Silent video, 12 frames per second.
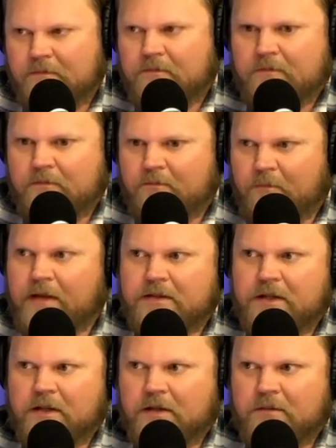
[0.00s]
meant
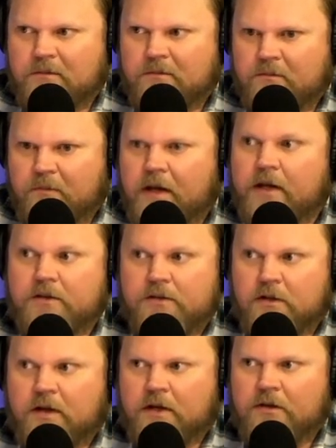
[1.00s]
to make us
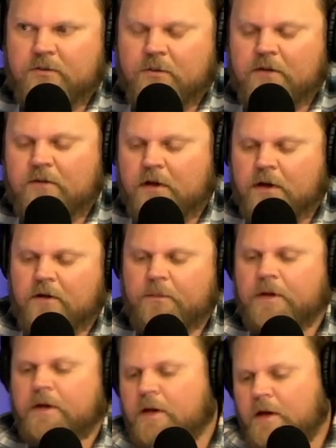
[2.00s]
look elsewhere for help,
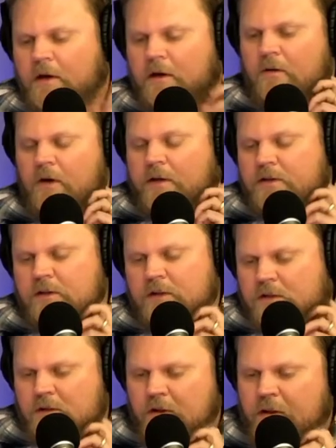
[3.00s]
right? So,
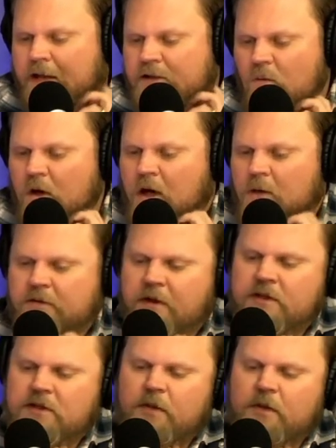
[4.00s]
so that's yeah. one observation. You, but